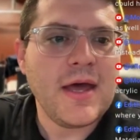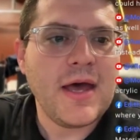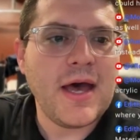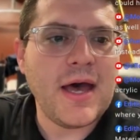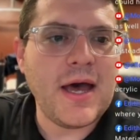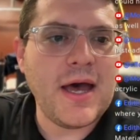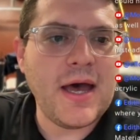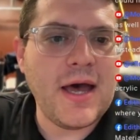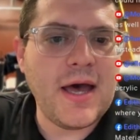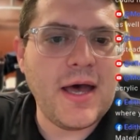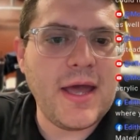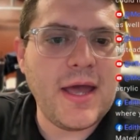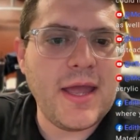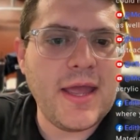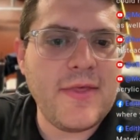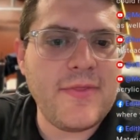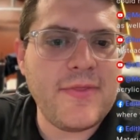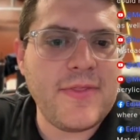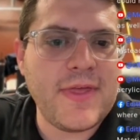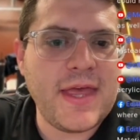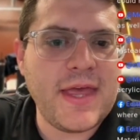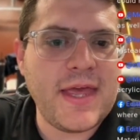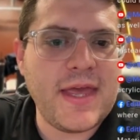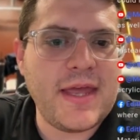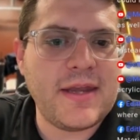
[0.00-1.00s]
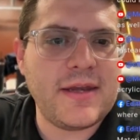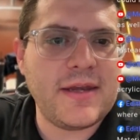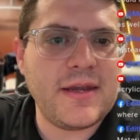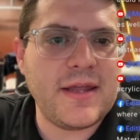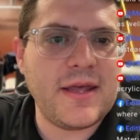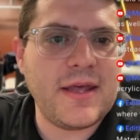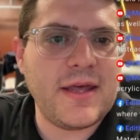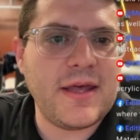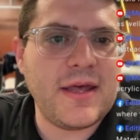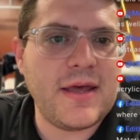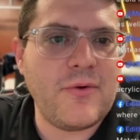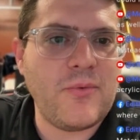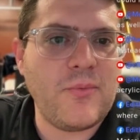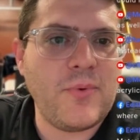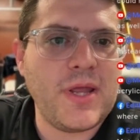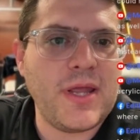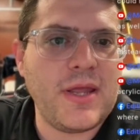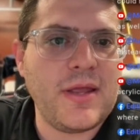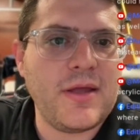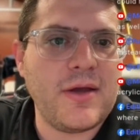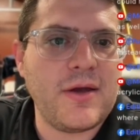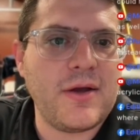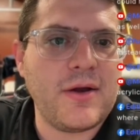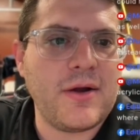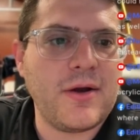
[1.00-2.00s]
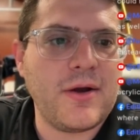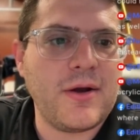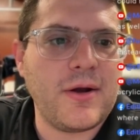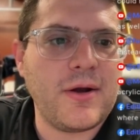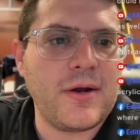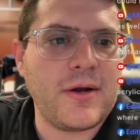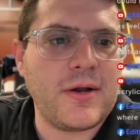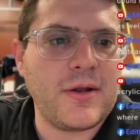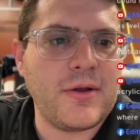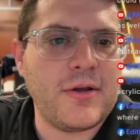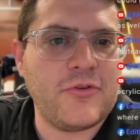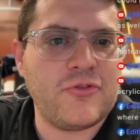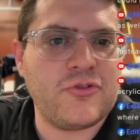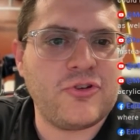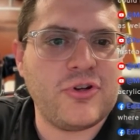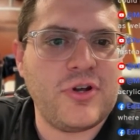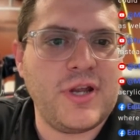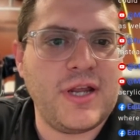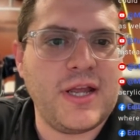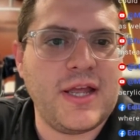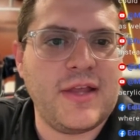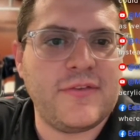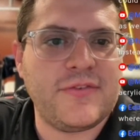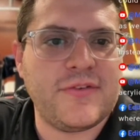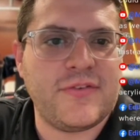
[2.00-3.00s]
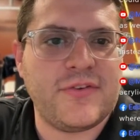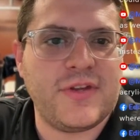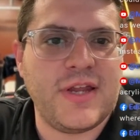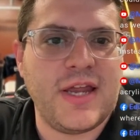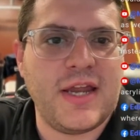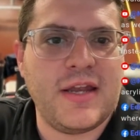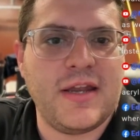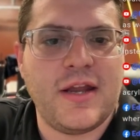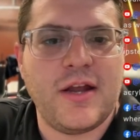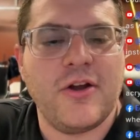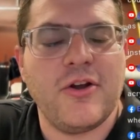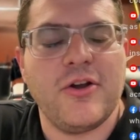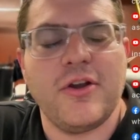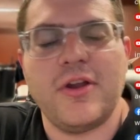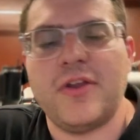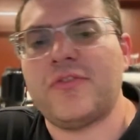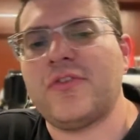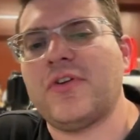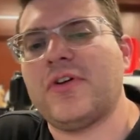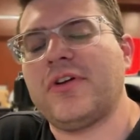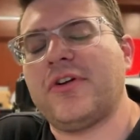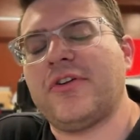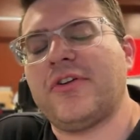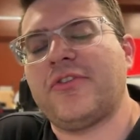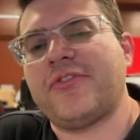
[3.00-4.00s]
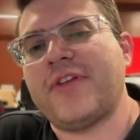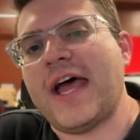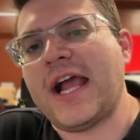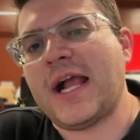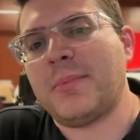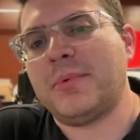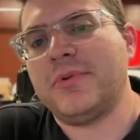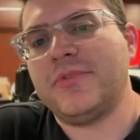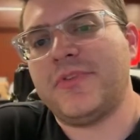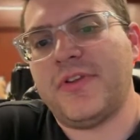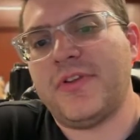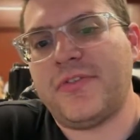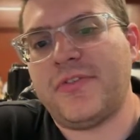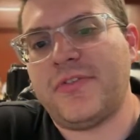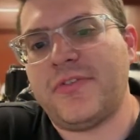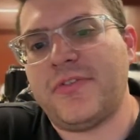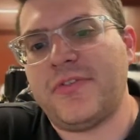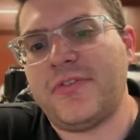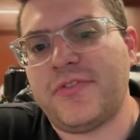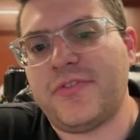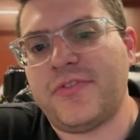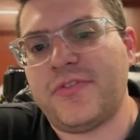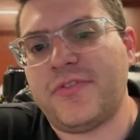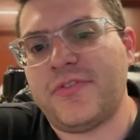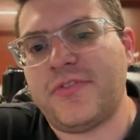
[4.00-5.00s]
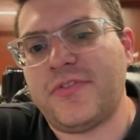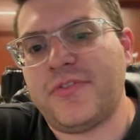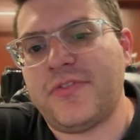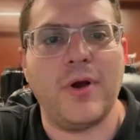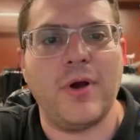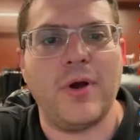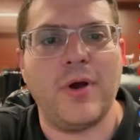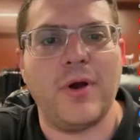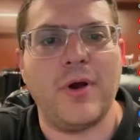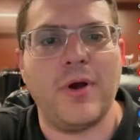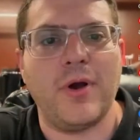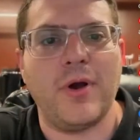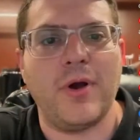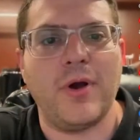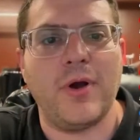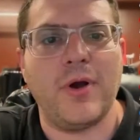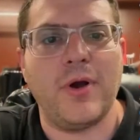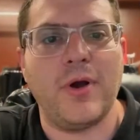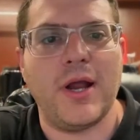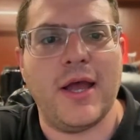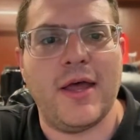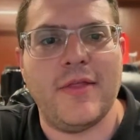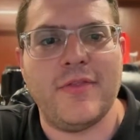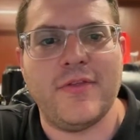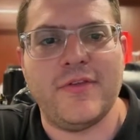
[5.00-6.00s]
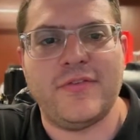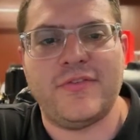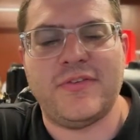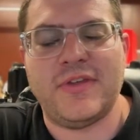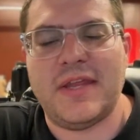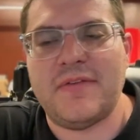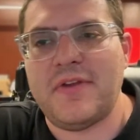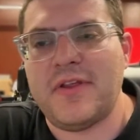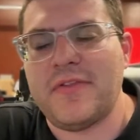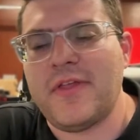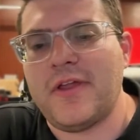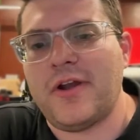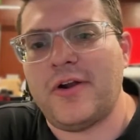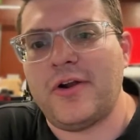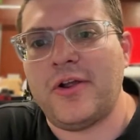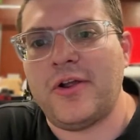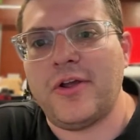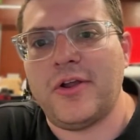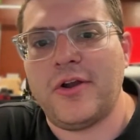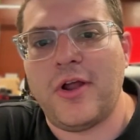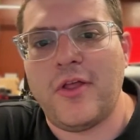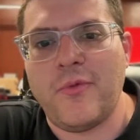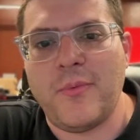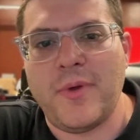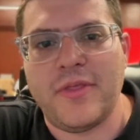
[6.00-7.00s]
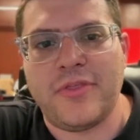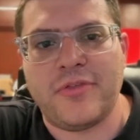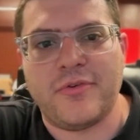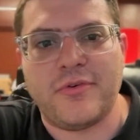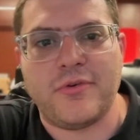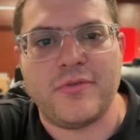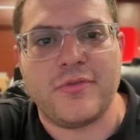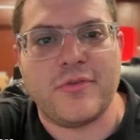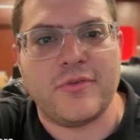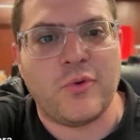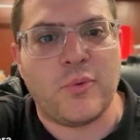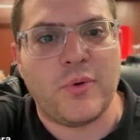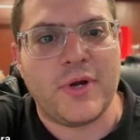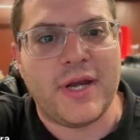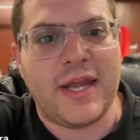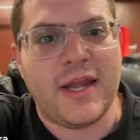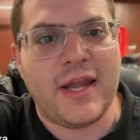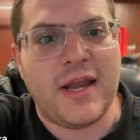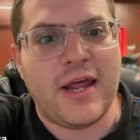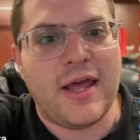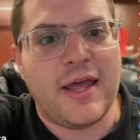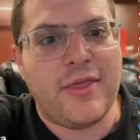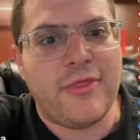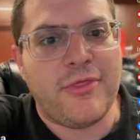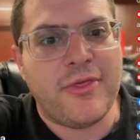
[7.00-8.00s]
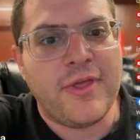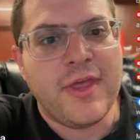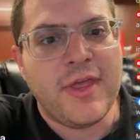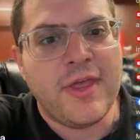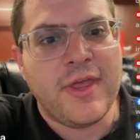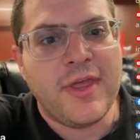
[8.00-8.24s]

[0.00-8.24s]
And then we are going to show you guys this again. Here is all your stackable discount codes here for this evening that are good all the way through the 29th.